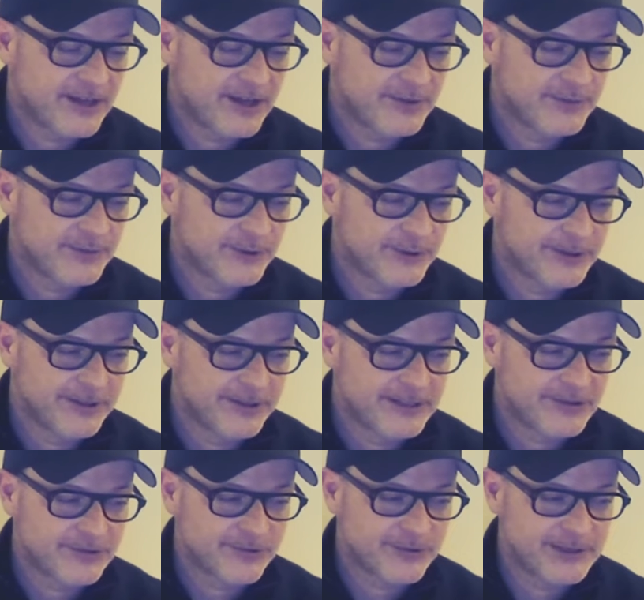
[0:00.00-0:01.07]
unreal
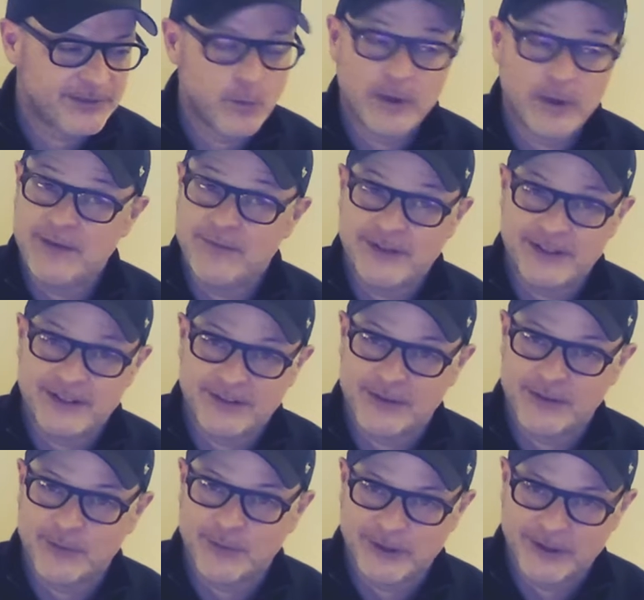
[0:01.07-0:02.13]
history weave into
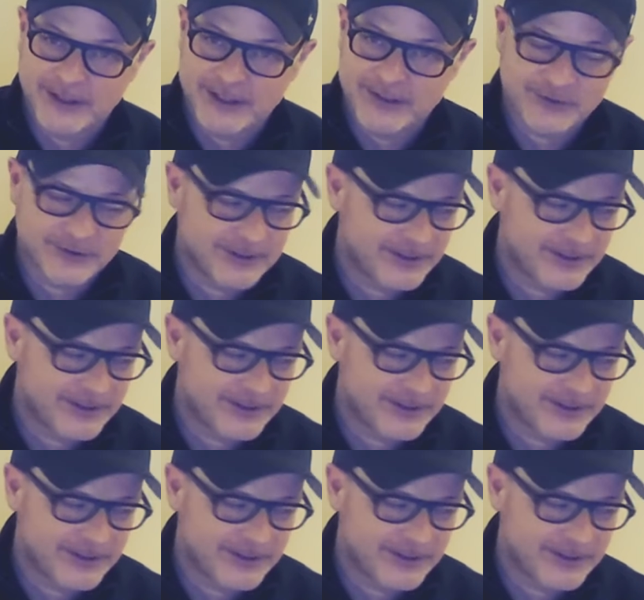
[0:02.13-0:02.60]
the real history?